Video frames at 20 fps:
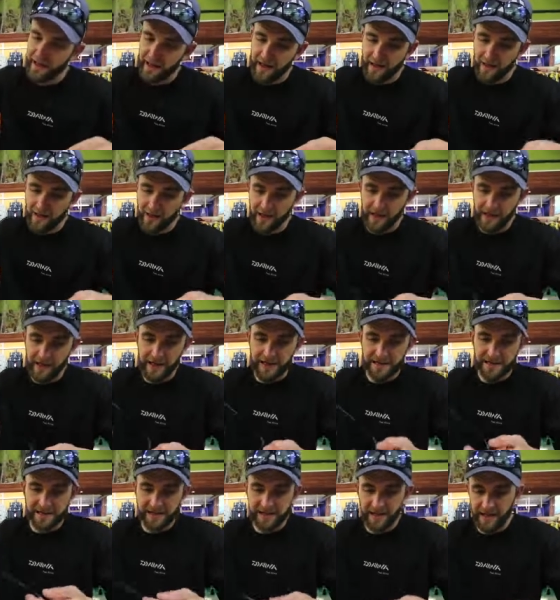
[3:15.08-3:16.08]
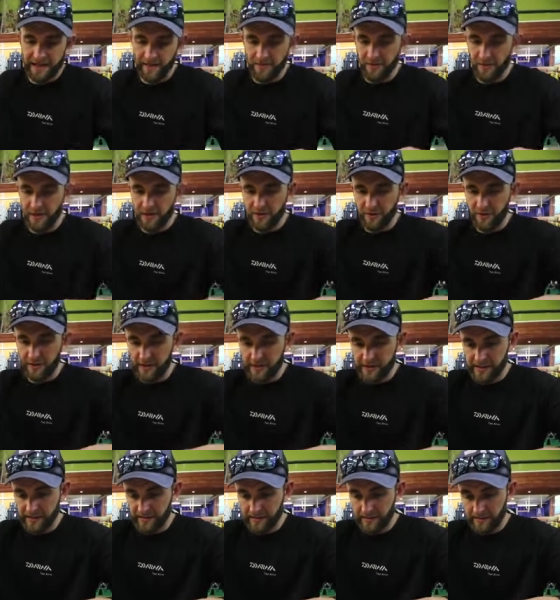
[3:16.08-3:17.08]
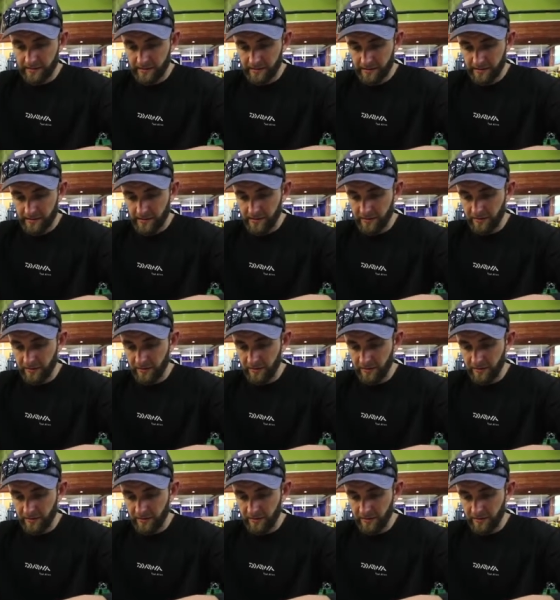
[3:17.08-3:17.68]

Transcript: And then, as I said, I'm measuring it. I